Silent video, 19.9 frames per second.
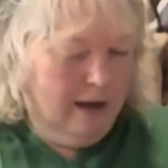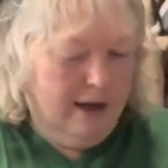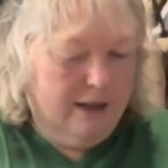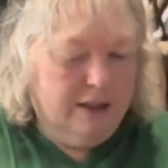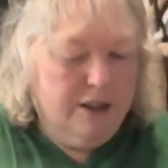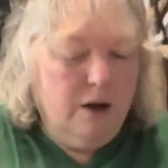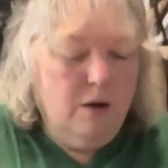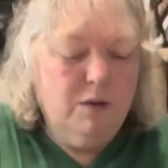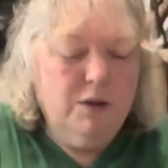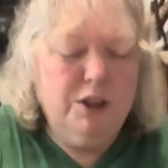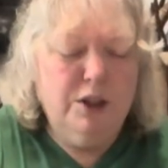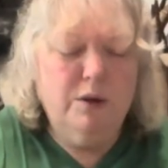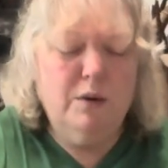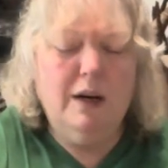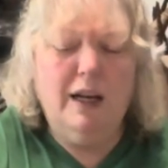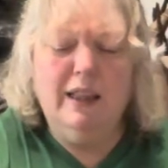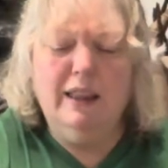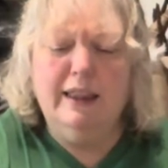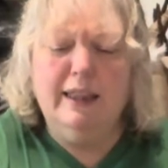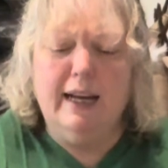Don't do
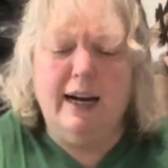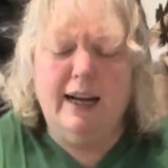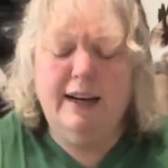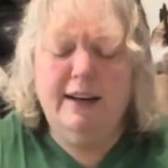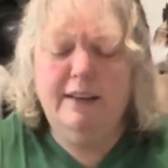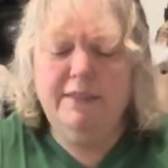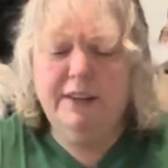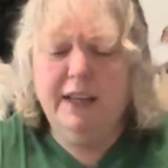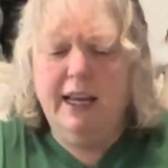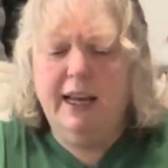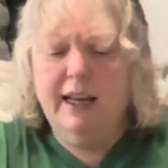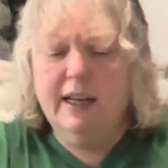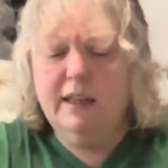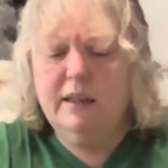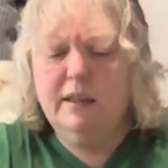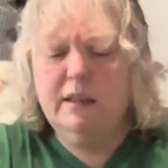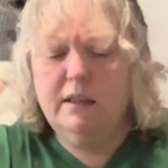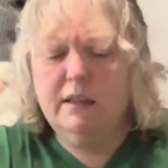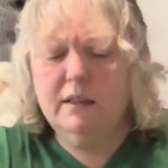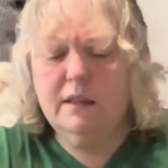a lot of
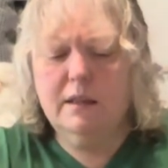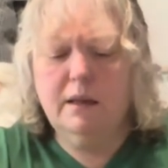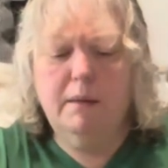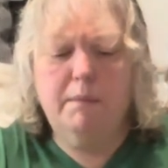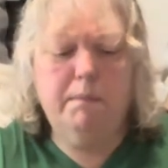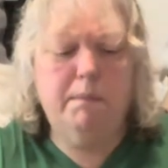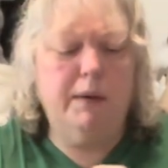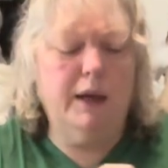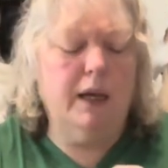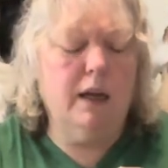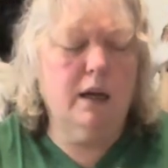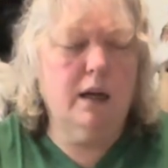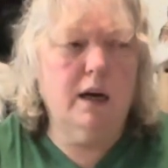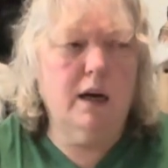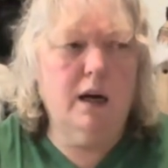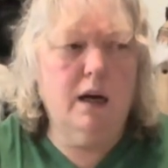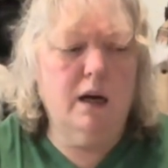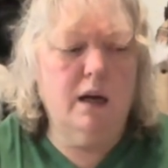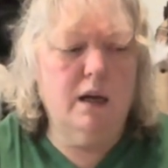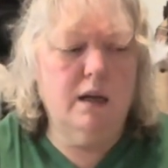candles
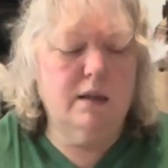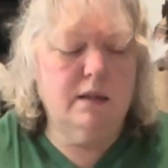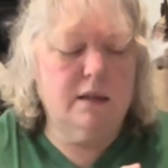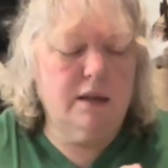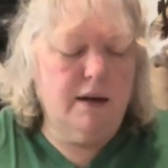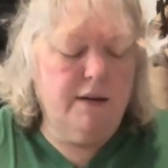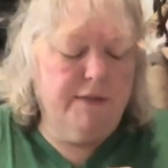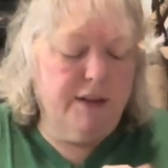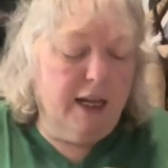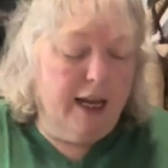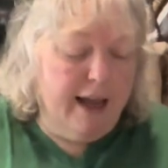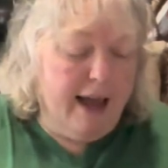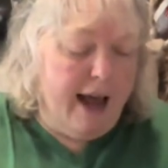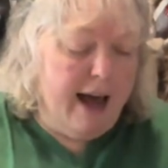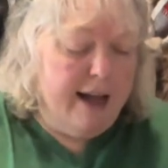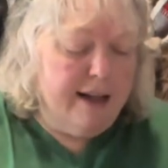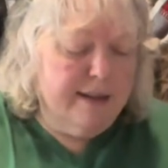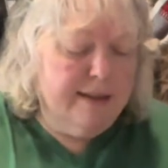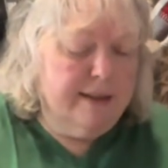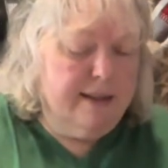because of the
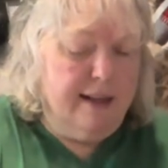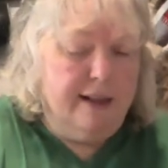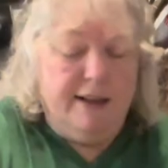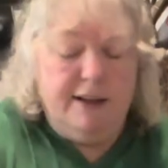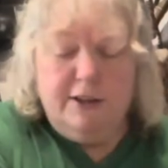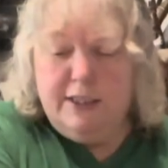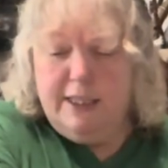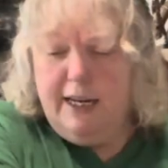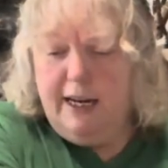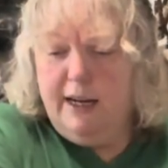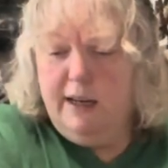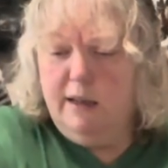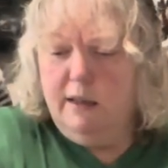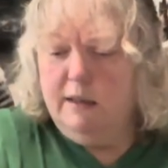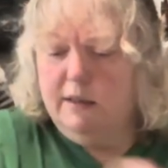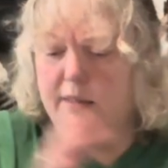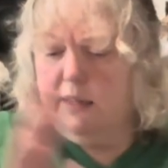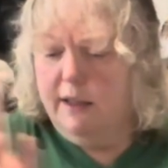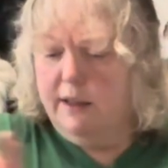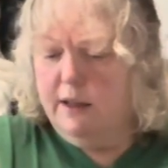cats and their
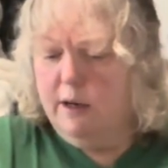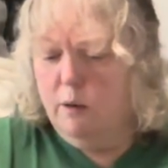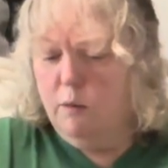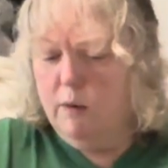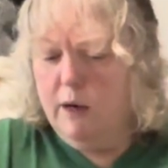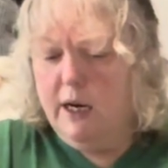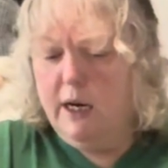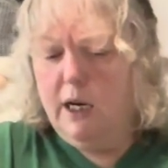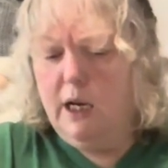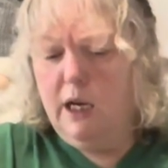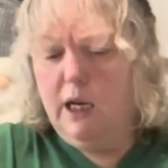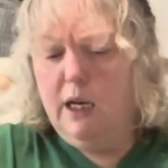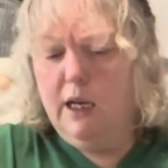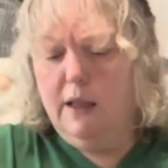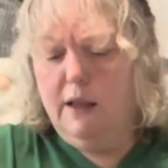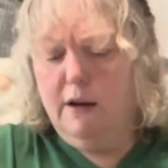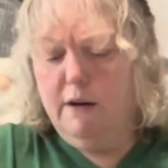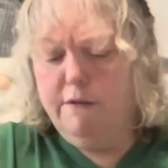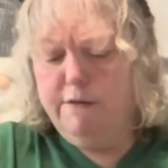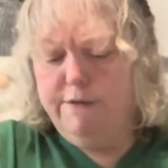tails and their running
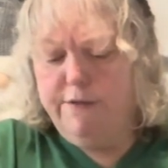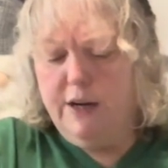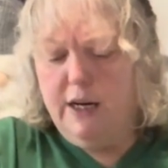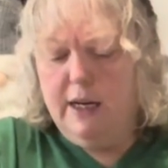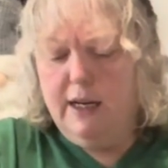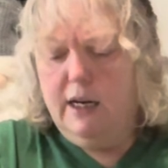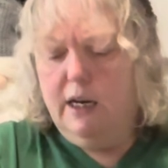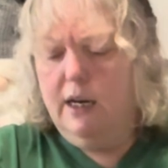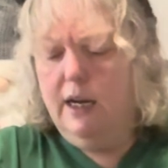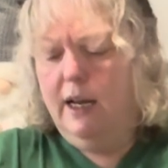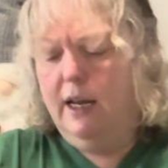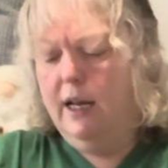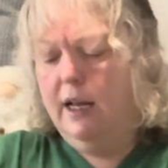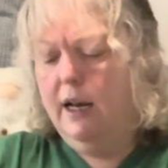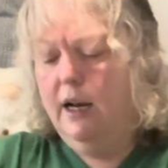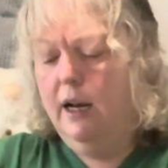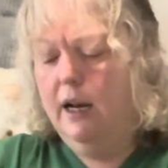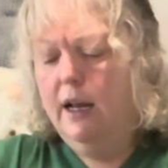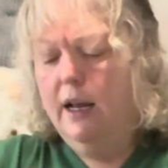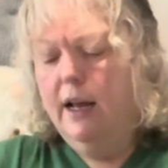and their fun,
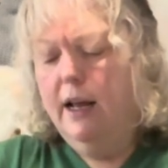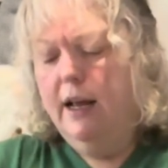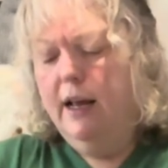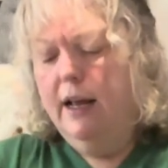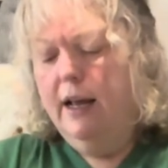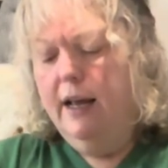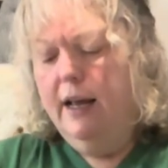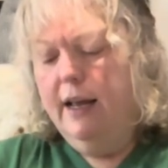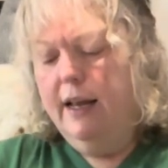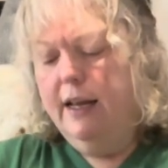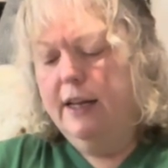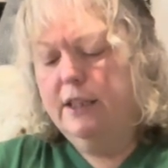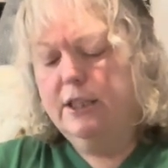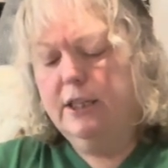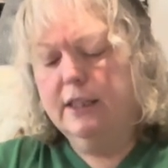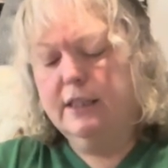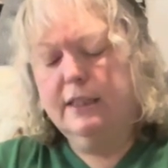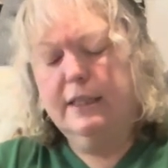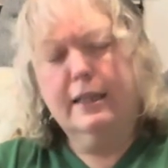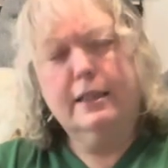and it
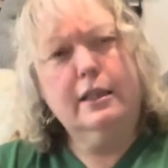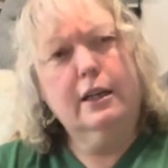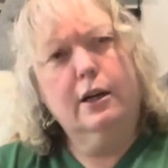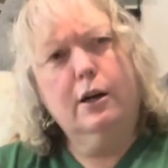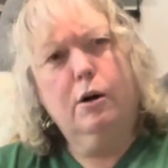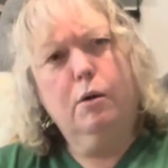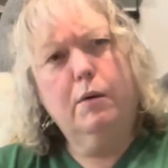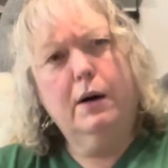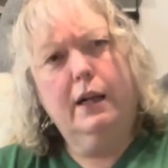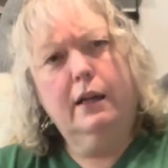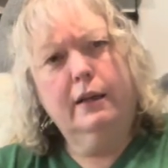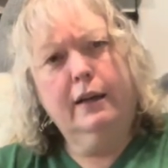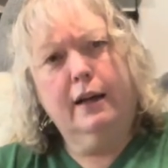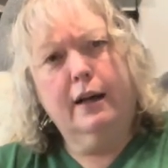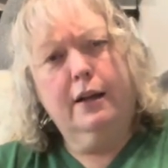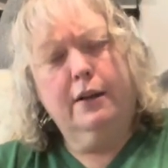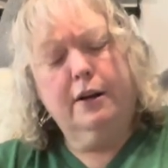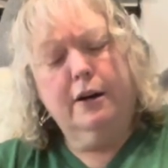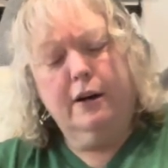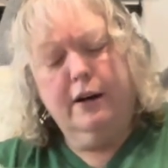just doesn't go well
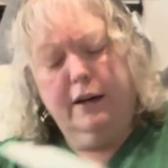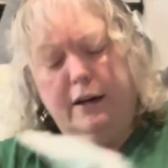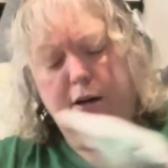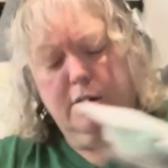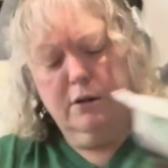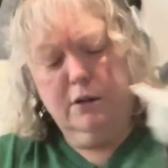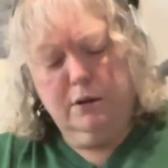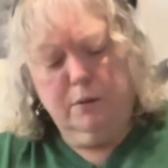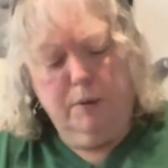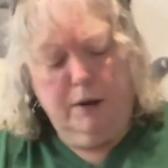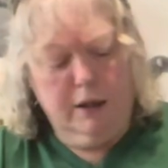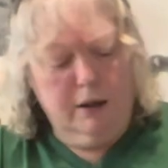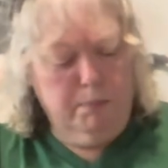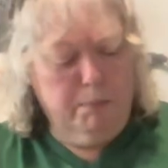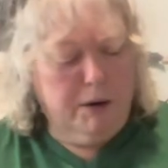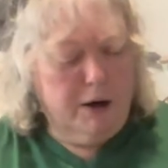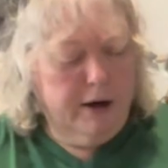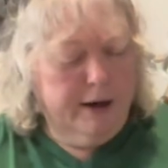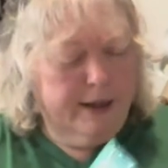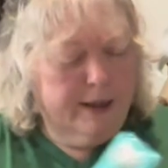together. It goes with
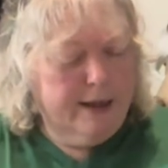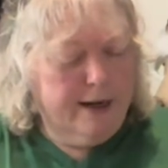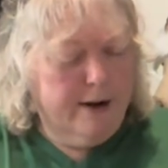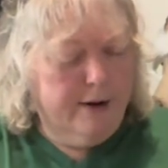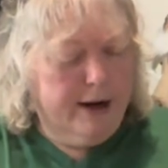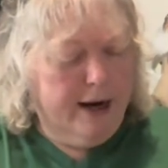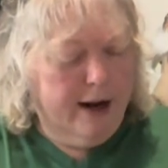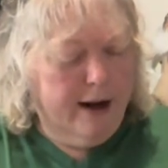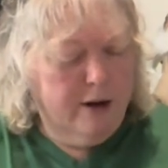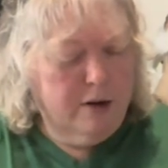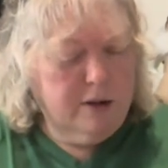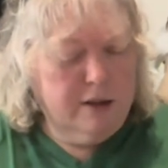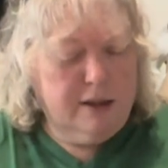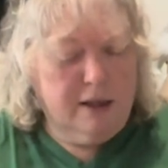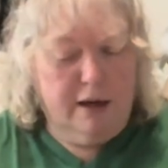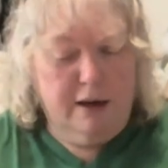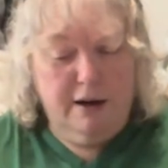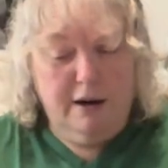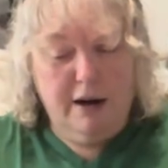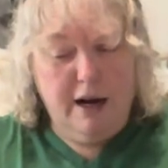burning down a house,
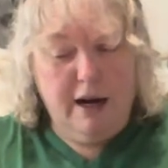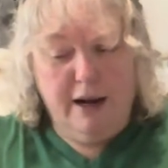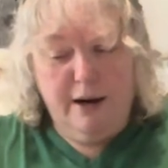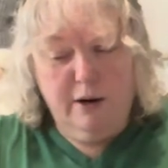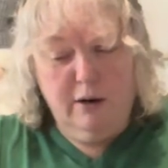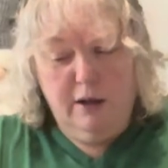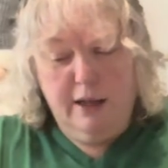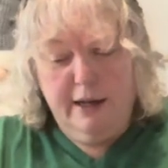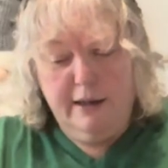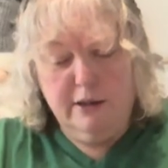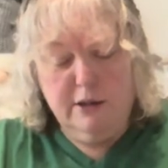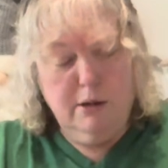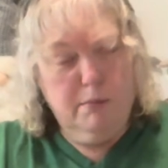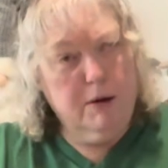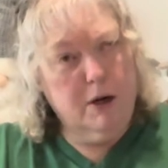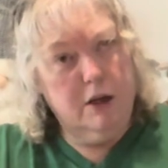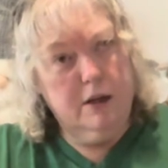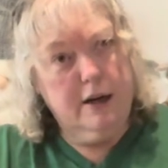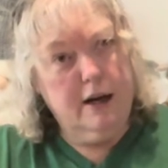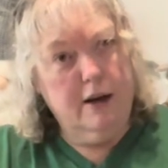and I don't like to
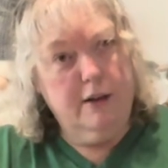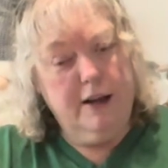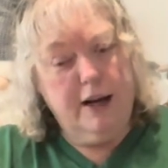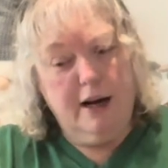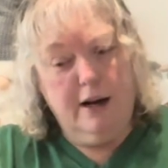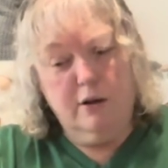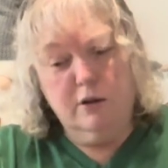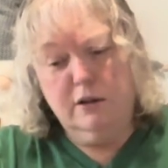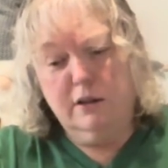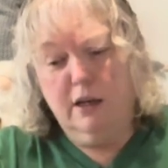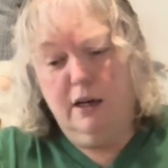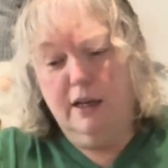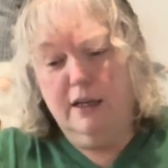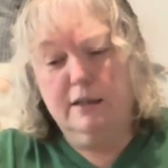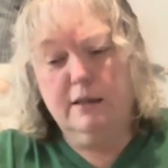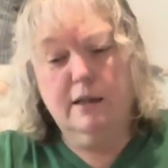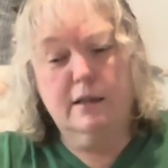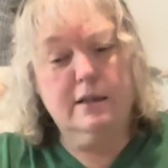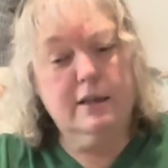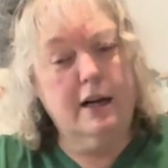burn down the house
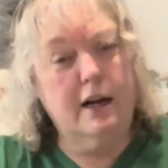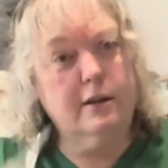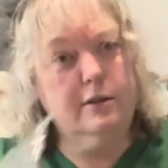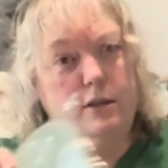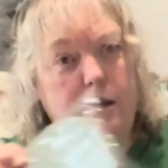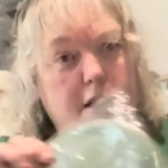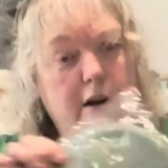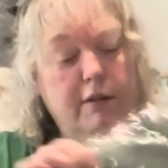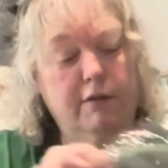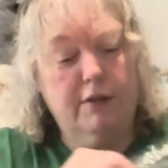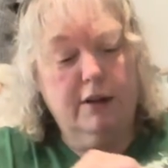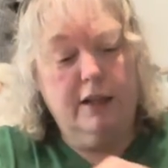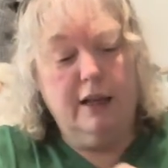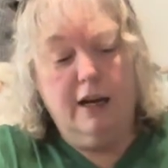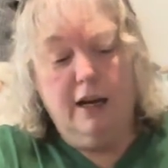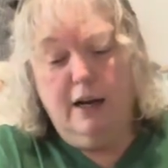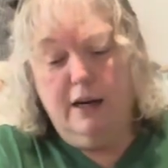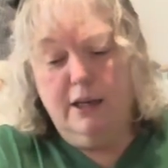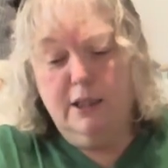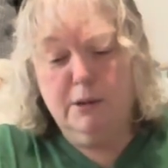unless it's that song from
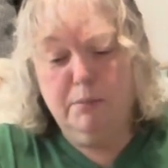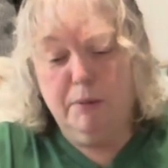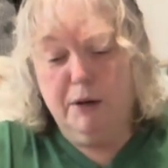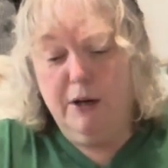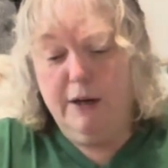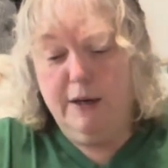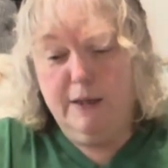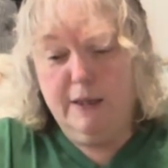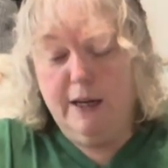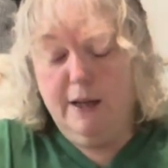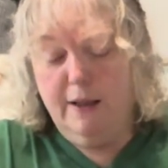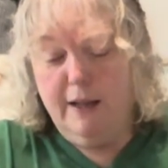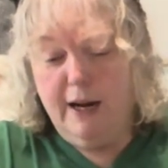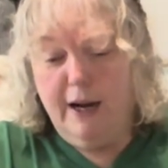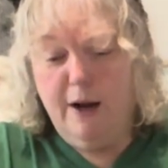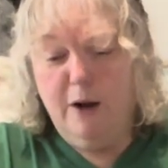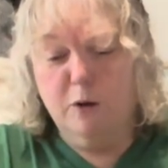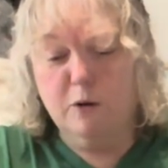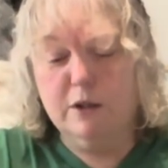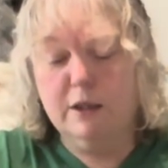the 80s, Burning Down the
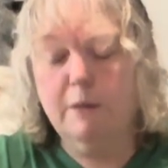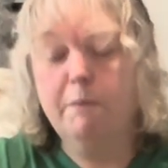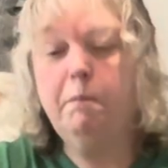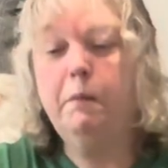House.